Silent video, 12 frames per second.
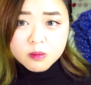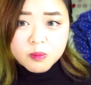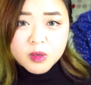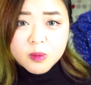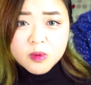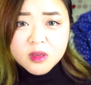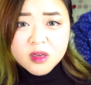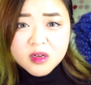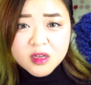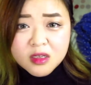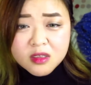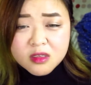People
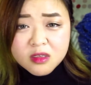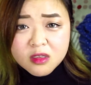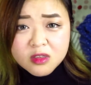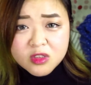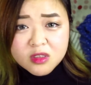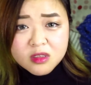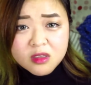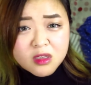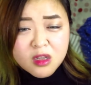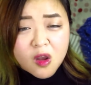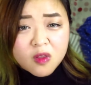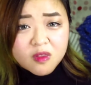nowadays are just
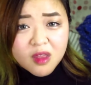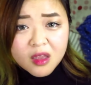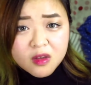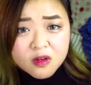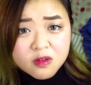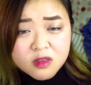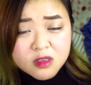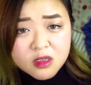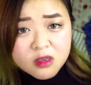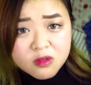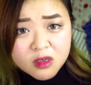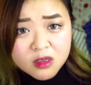not that
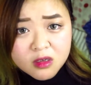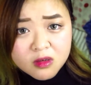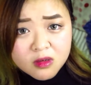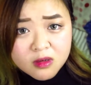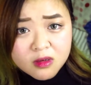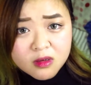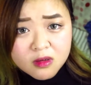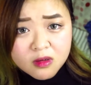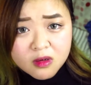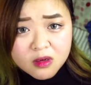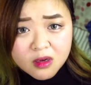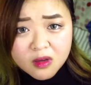considerate,
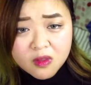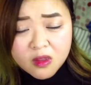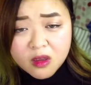aren't